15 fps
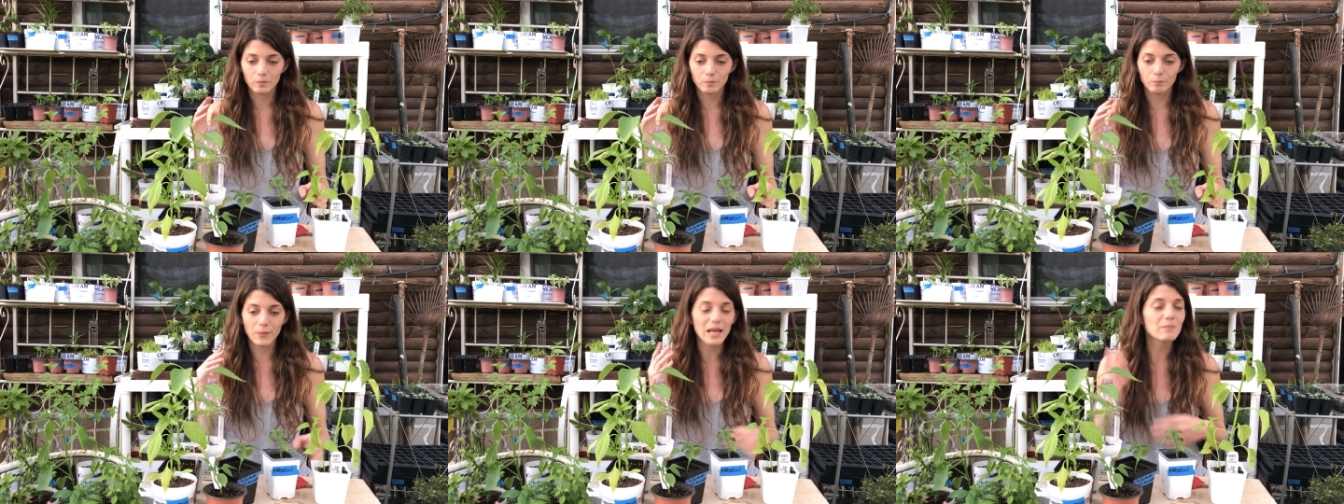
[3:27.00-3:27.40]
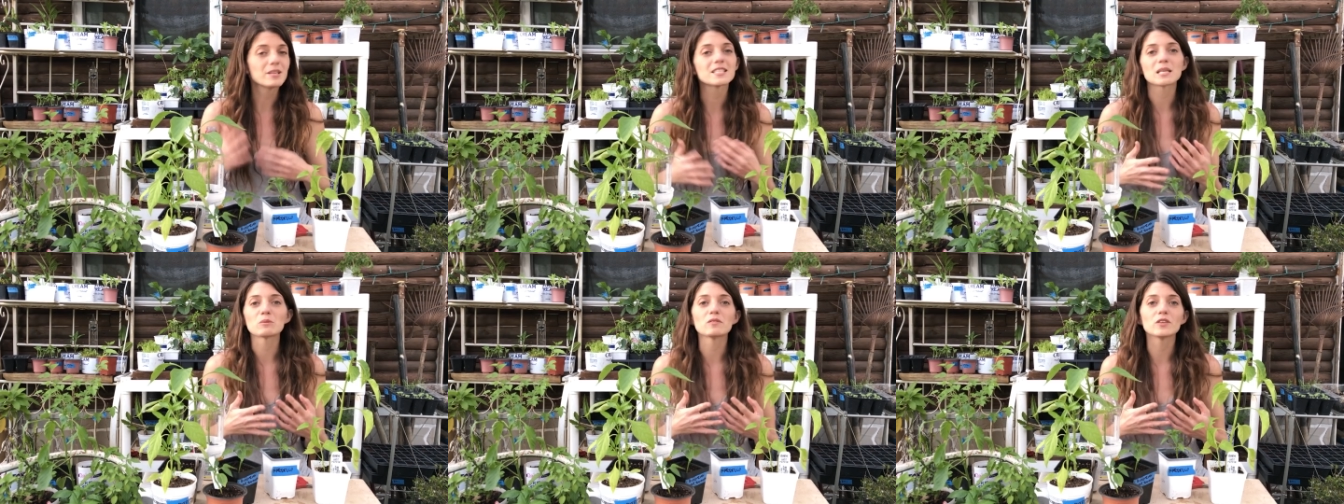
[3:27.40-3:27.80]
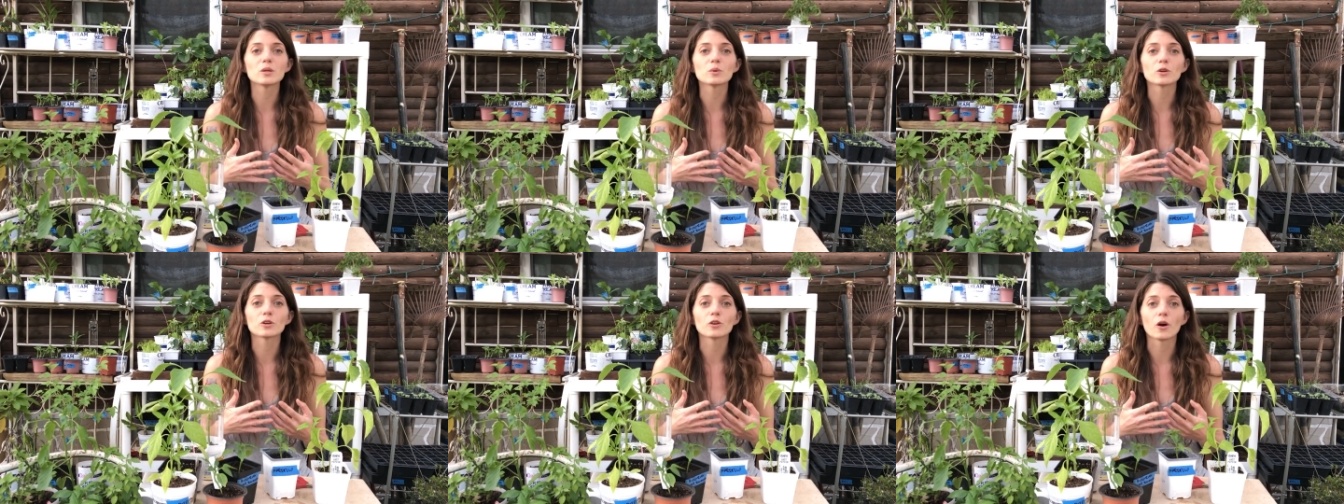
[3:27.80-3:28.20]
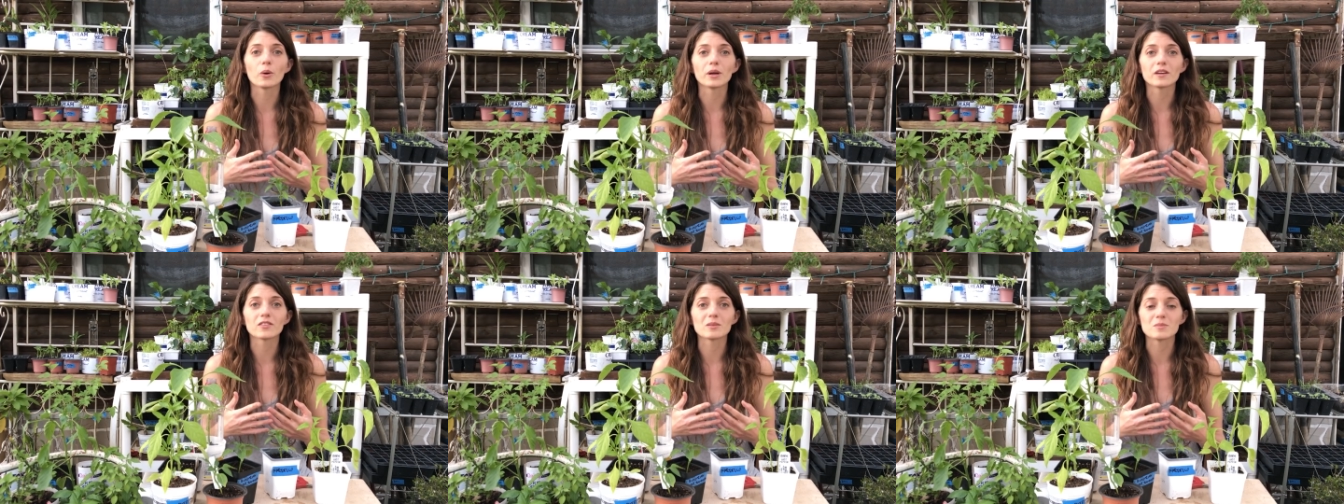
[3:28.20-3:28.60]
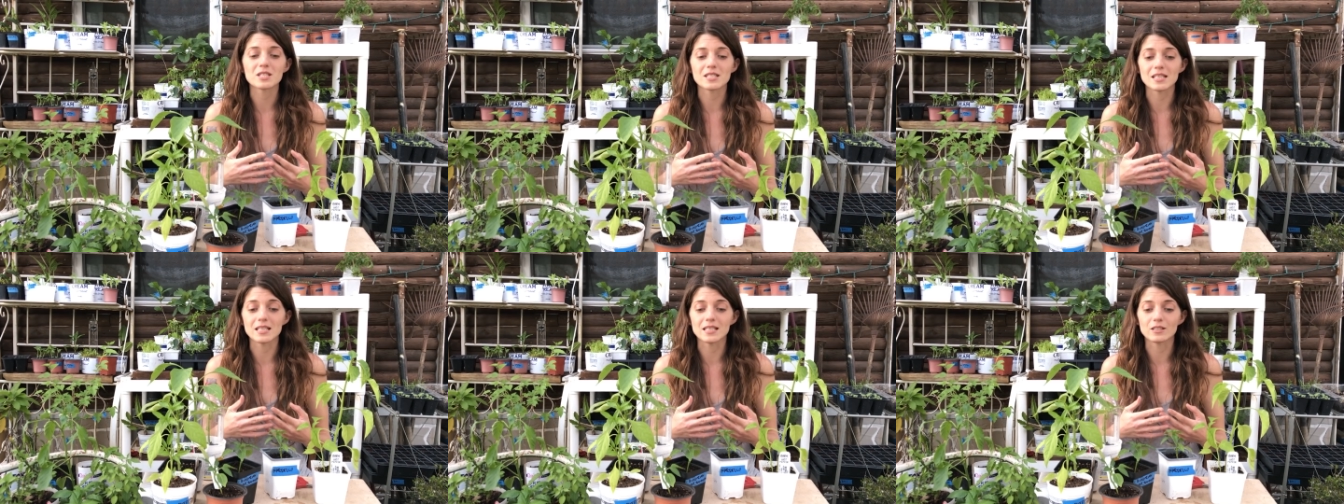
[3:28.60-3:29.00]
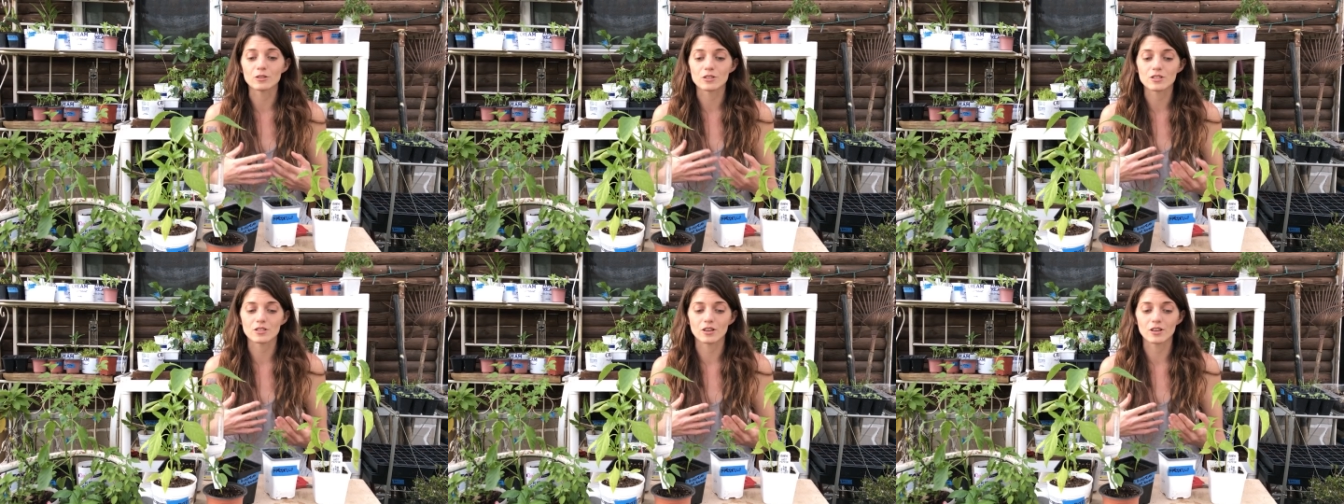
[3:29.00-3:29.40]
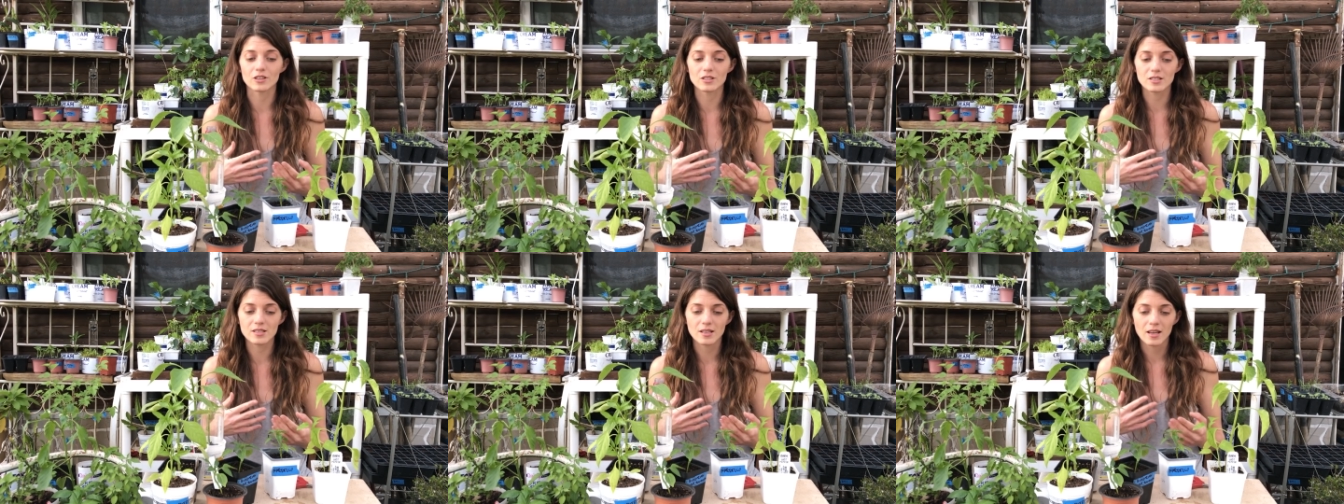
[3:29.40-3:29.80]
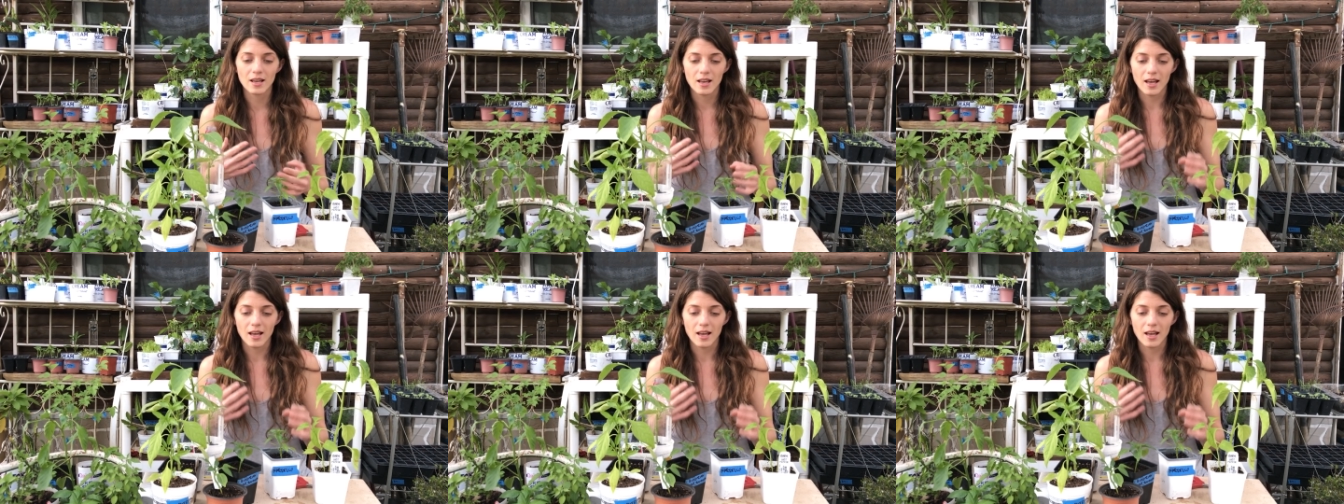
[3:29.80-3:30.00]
maybe some of you were growing from seed or starts